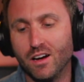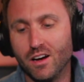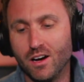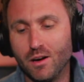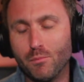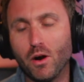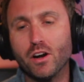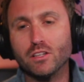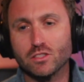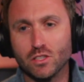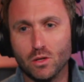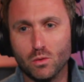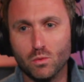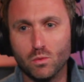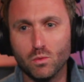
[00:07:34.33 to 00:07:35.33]
All right,
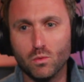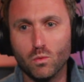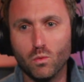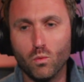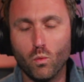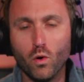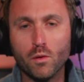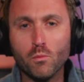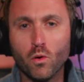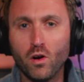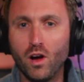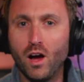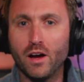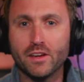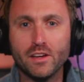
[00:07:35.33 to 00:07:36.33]
so one more
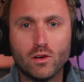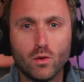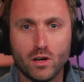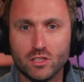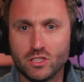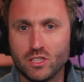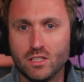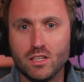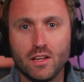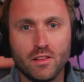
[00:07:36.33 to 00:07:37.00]
hockey question,